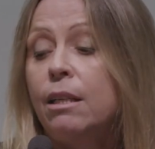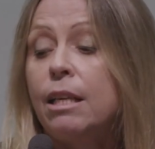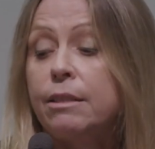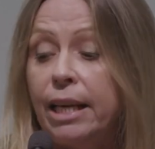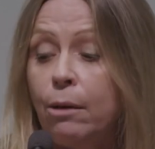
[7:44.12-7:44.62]

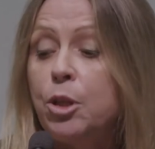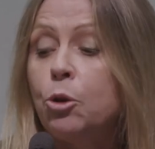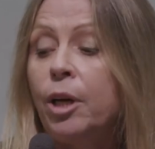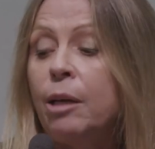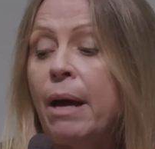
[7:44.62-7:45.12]
So here we're
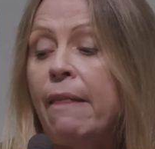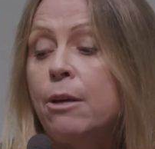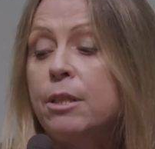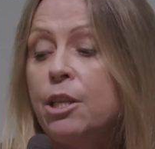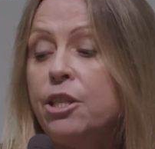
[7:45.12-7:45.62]
talking about
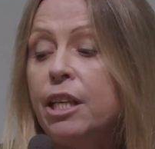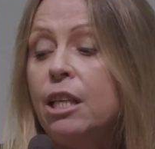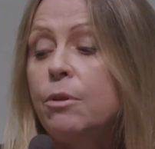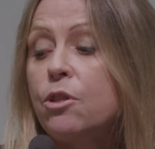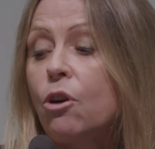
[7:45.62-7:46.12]
those
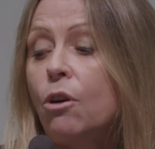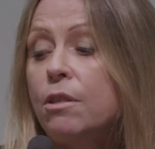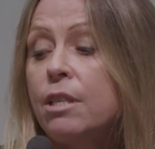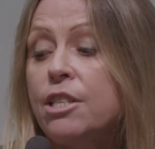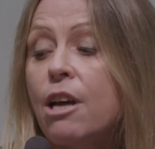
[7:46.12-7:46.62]
continuous
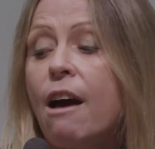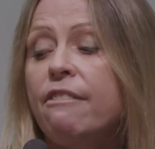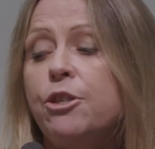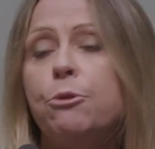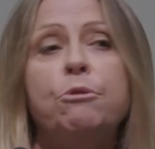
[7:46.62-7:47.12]
dots, entire
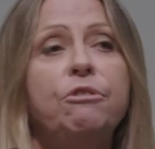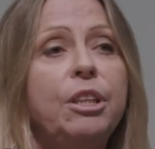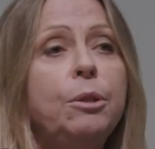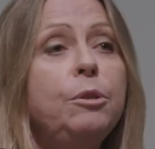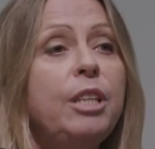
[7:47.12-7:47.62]
visual
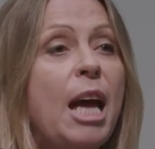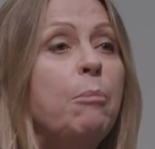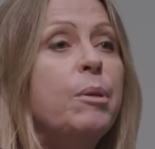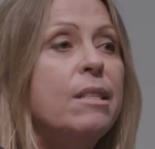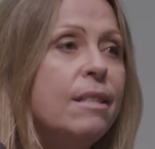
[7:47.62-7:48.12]
field,
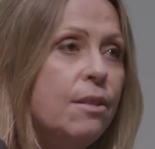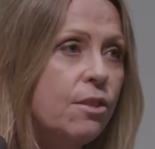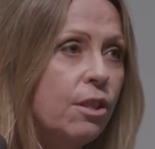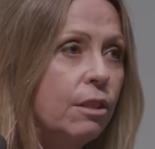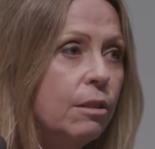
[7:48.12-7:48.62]
and
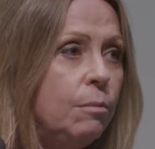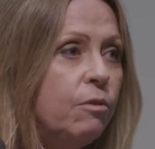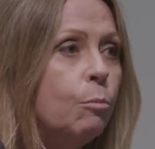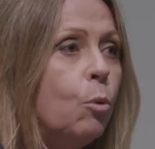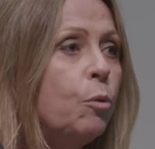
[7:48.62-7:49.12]
persistent
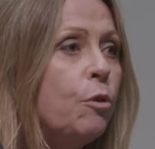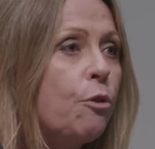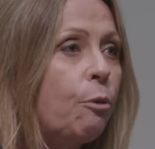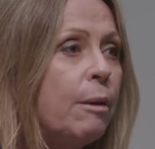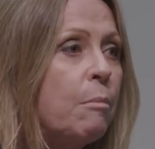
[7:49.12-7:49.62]
for more than
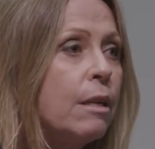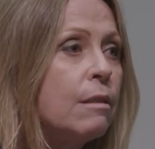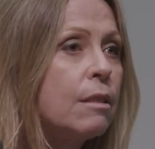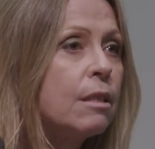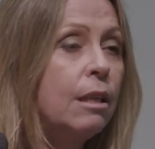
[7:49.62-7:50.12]
3
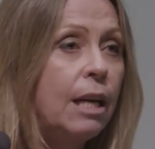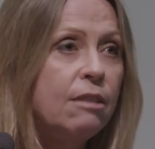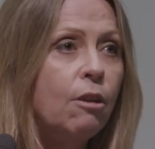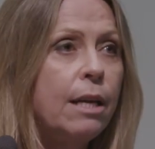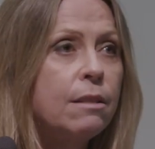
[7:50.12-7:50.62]
months.
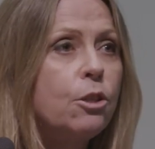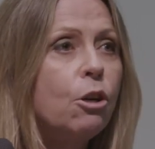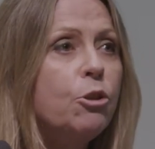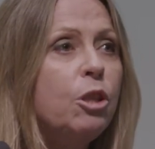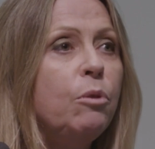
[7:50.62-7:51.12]
As I
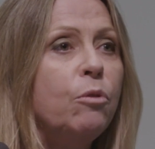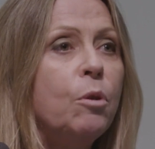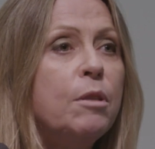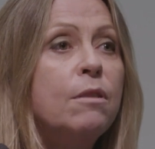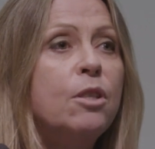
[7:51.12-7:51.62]
told you
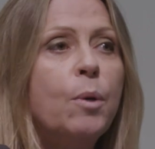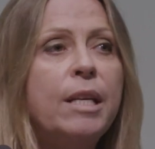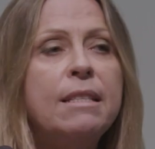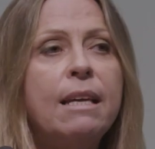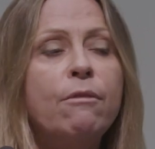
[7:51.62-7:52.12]
before, this is a
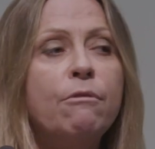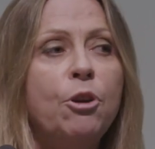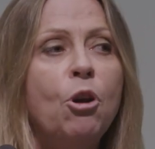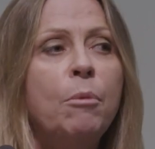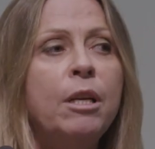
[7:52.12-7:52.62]
27
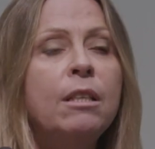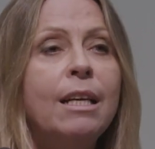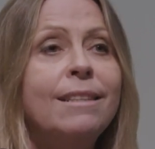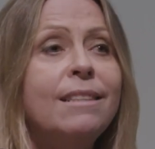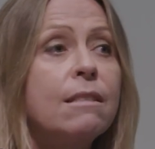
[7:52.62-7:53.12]
phenomenon.
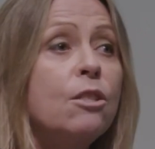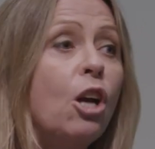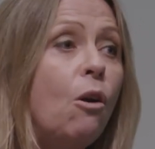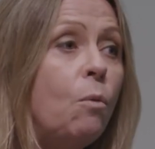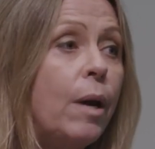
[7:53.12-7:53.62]
It doesn't
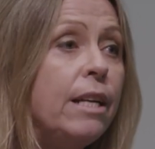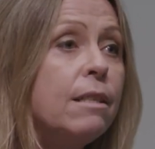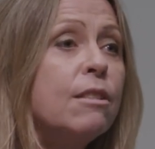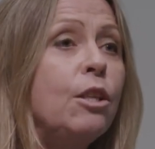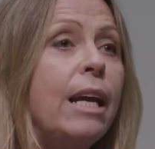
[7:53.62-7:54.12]
go away, it
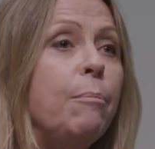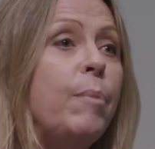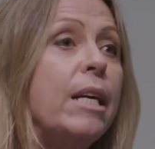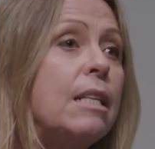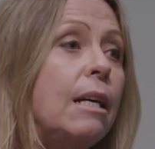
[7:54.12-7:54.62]
doesn't get
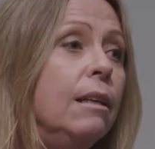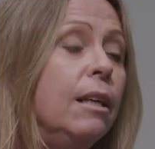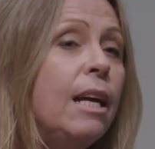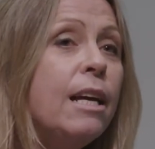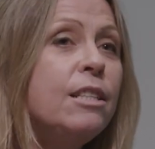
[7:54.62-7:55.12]
better,
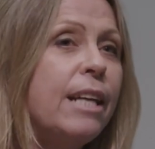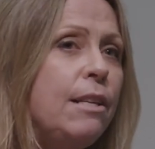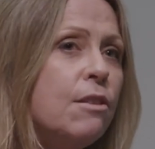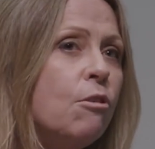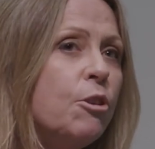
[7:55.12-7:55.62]

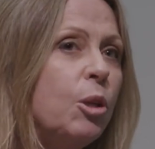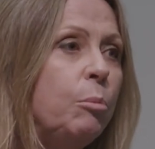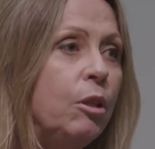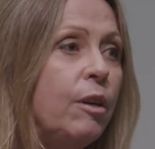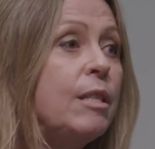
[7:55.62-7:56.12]
tends not to
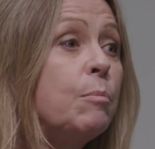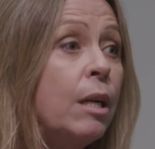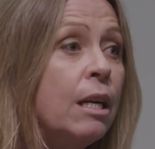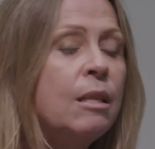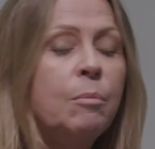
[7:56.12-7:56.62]
progress,
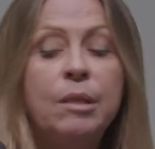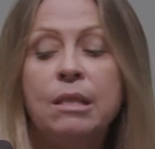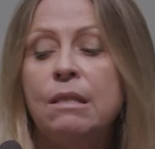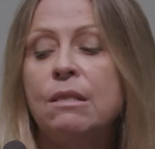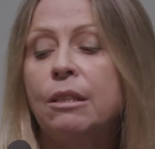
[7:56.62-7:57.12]
but it is
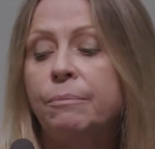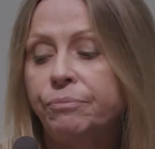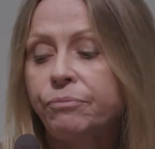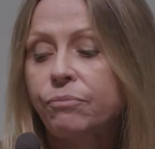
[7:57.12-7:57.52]
persistent.